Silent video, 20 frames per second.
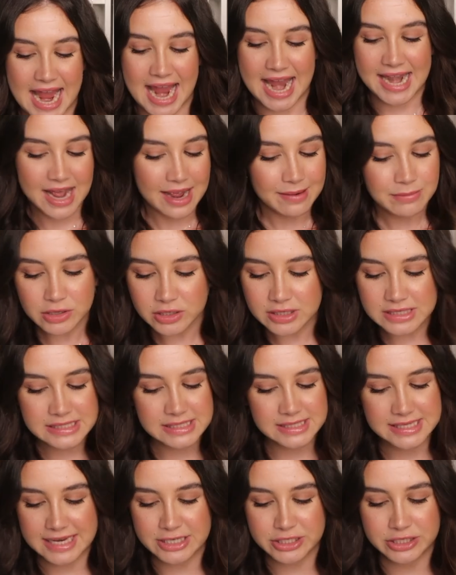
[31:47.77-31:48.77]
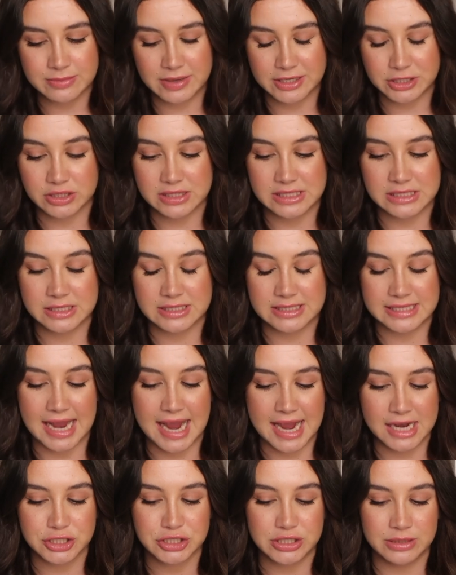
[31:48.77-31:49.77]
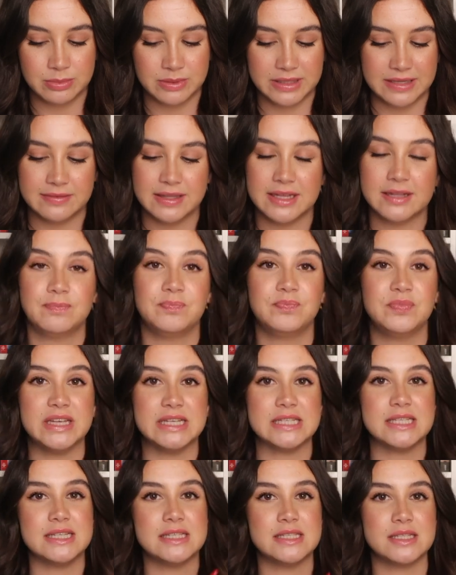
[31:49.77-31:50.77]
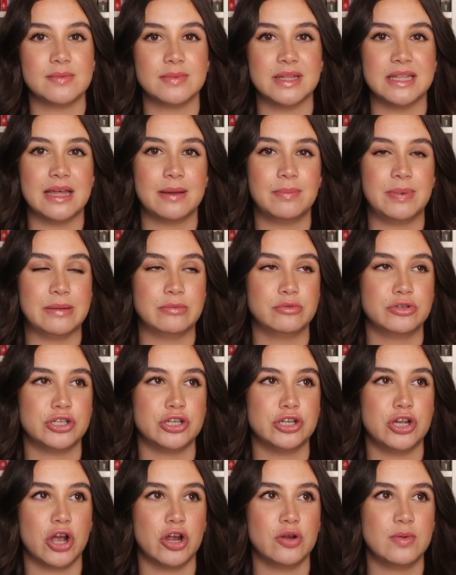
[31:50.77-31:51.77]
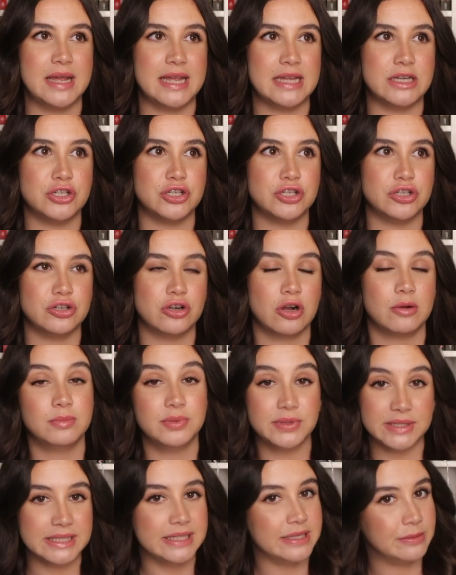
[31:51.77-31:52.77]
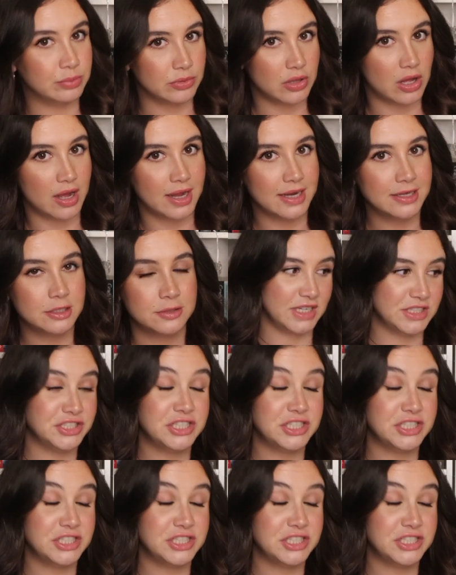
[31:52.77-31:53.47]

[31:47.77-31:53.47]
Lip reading: And I'm not going to say too much on this, because I actually believe that this is something that people should go into completely blind.